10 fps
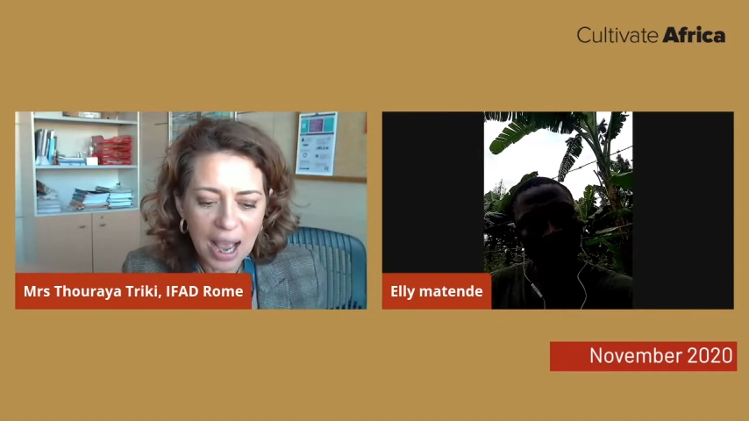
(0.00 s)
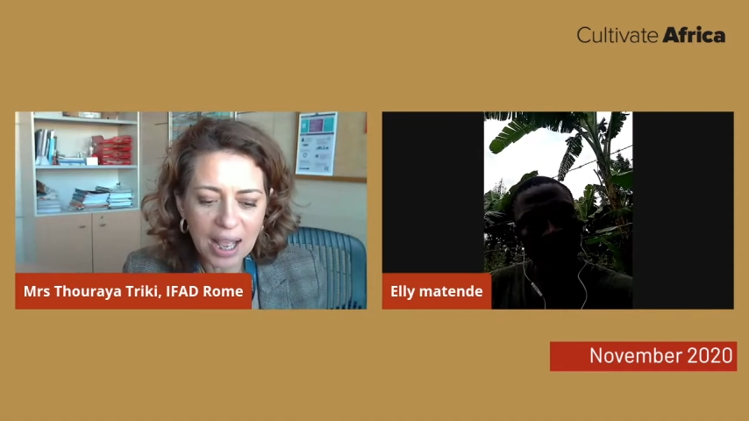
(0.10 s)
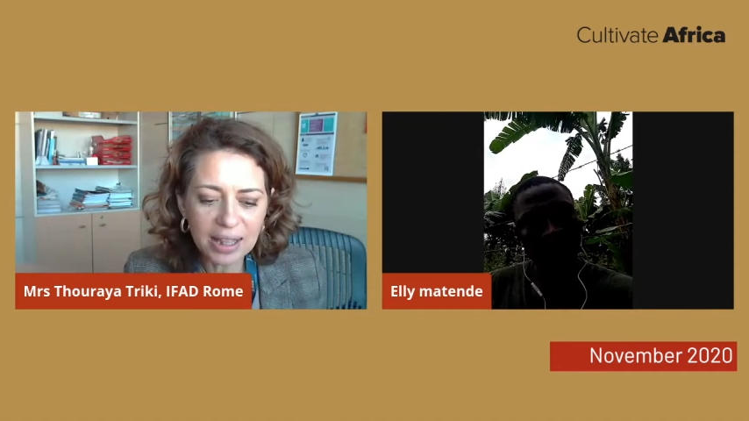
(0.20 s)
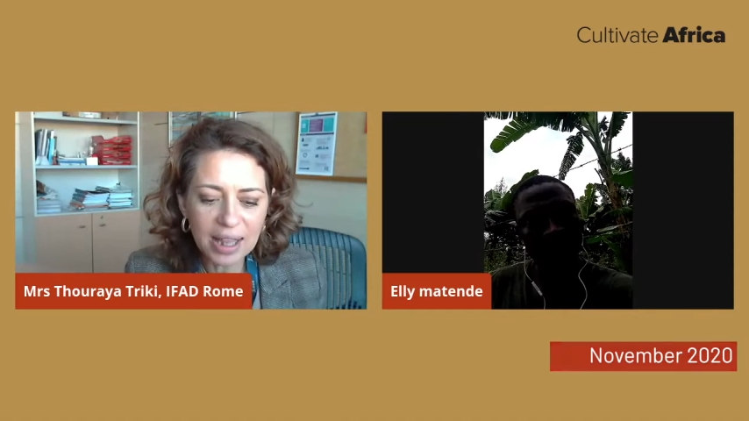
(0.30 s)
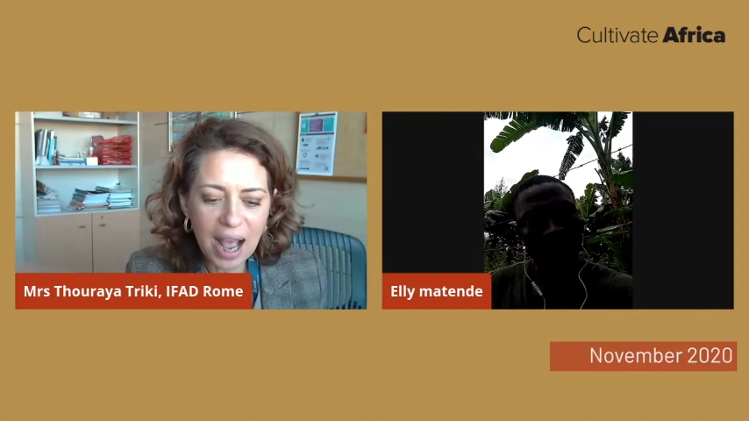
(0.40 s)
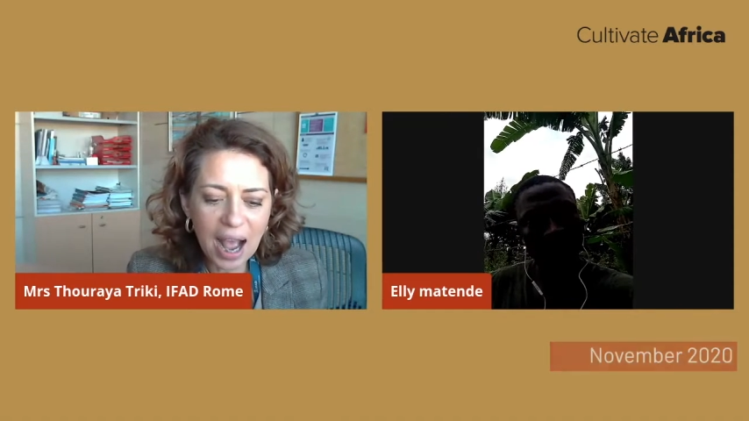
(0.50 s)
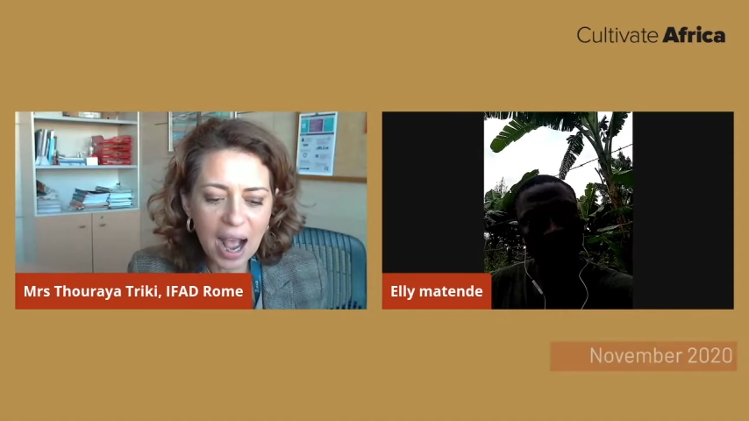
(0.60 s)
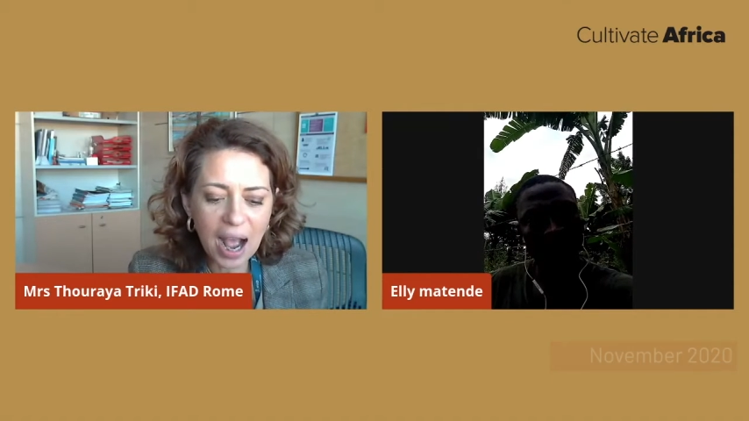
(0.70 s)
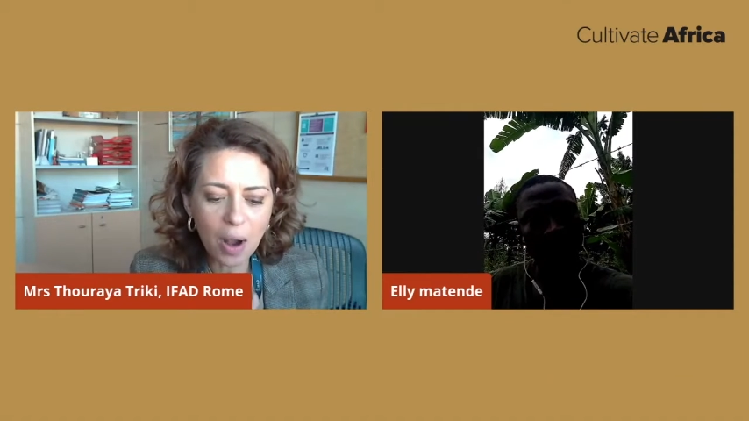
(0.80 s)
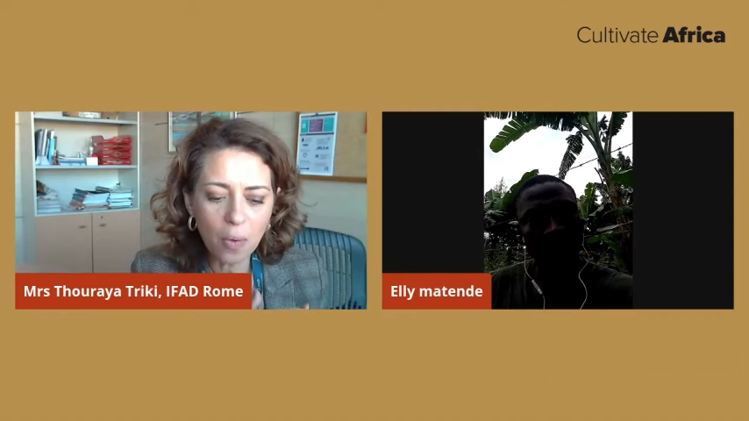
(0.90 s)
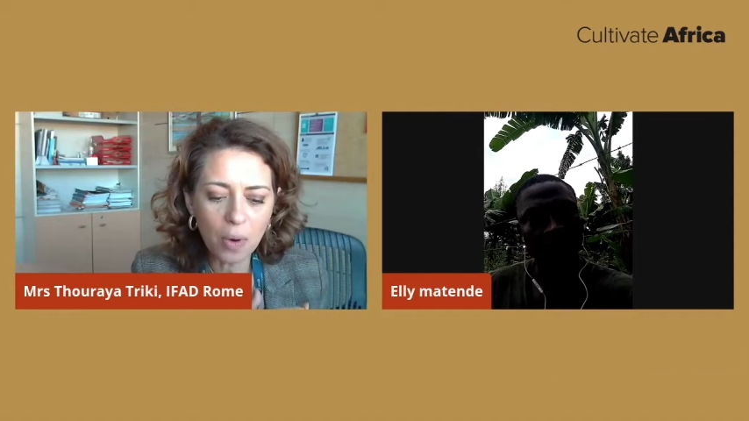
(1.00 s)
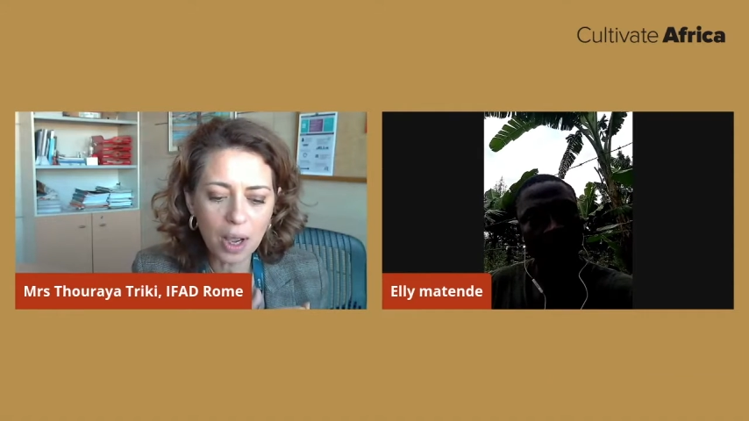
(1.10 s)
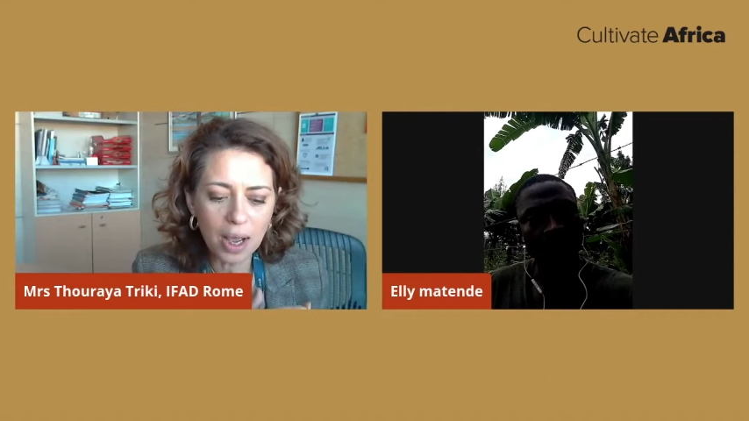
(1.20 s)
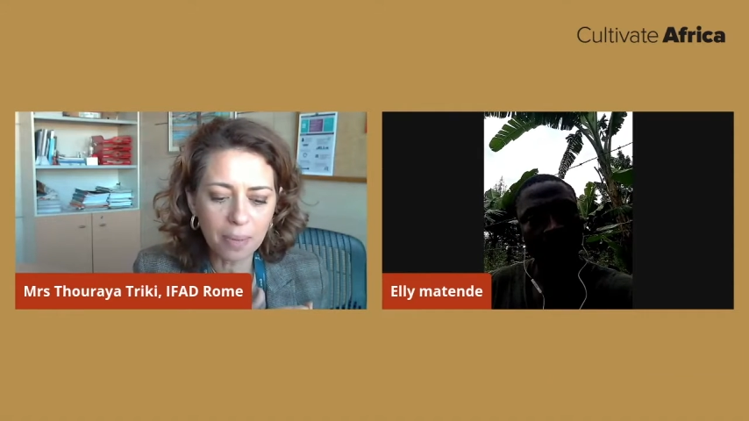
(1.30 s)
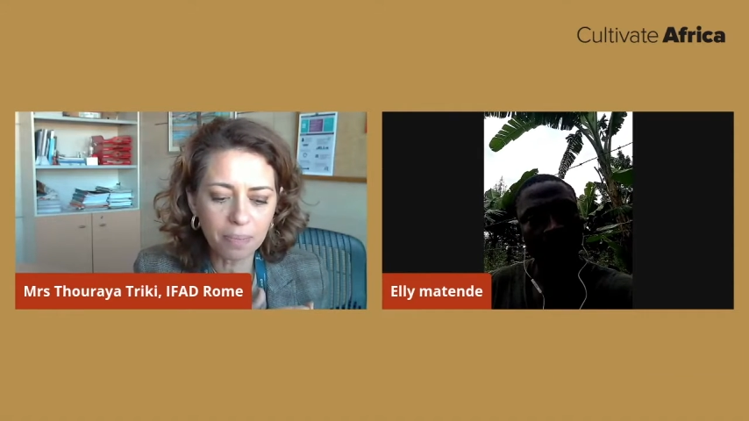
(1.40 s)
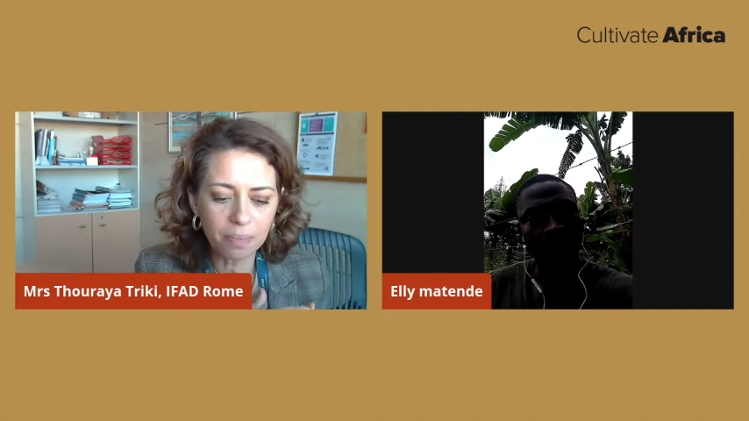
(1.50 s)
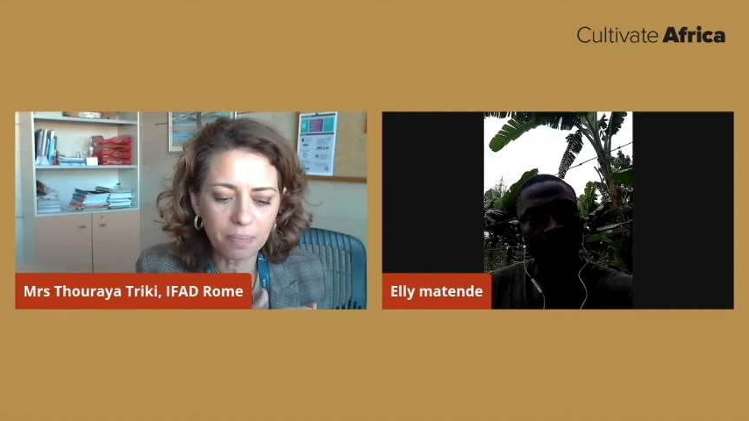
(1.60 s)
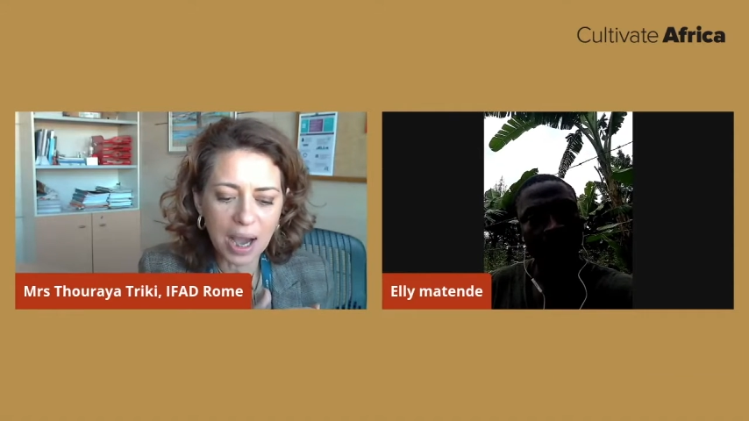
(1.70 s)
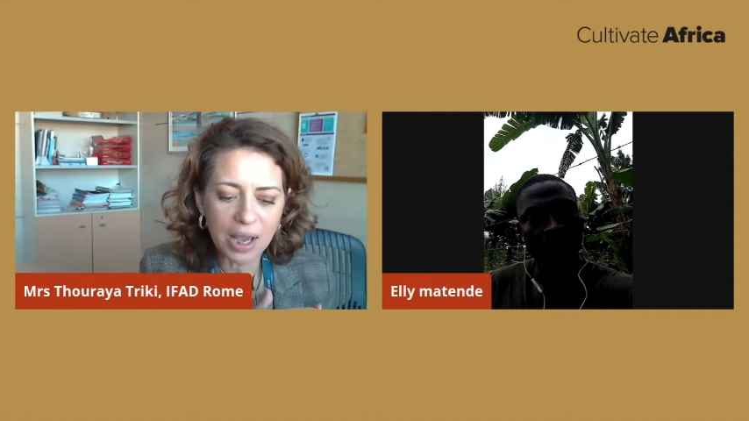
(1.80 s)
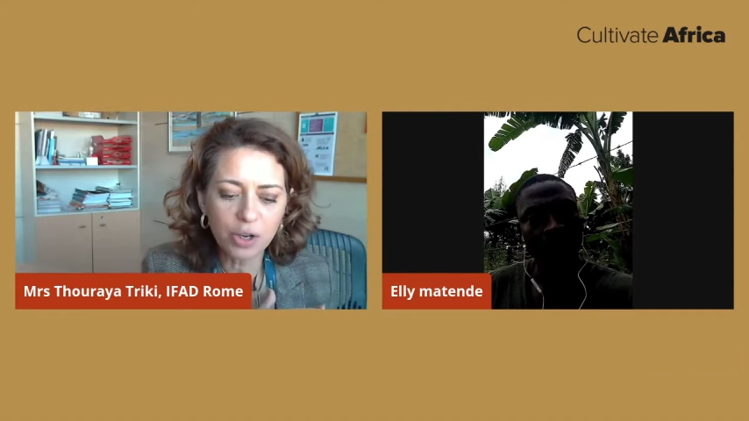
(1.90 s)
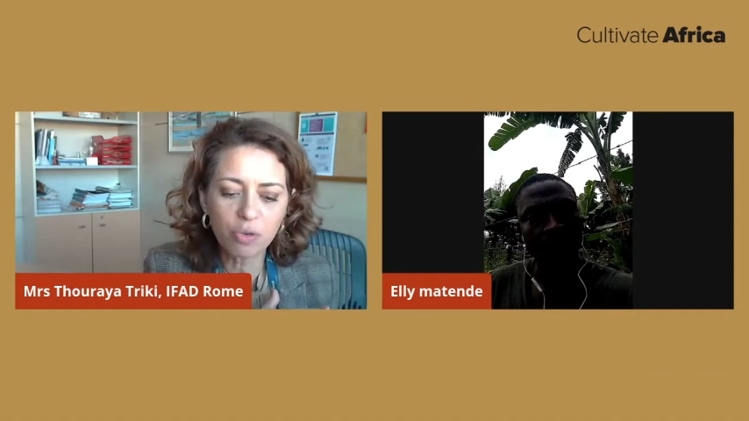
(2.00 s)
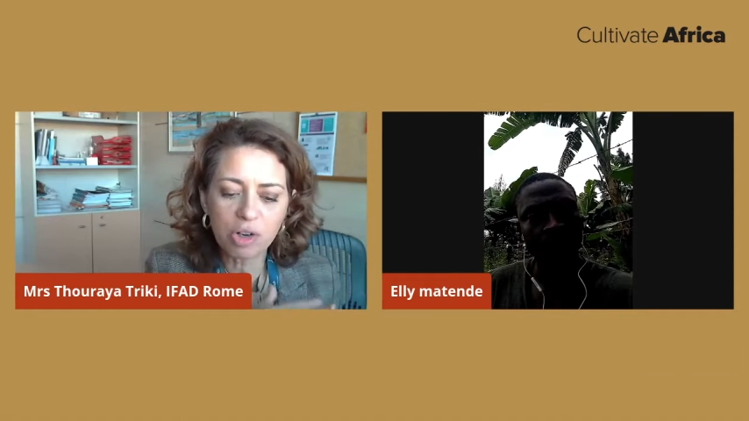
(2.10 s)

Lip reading: and how are you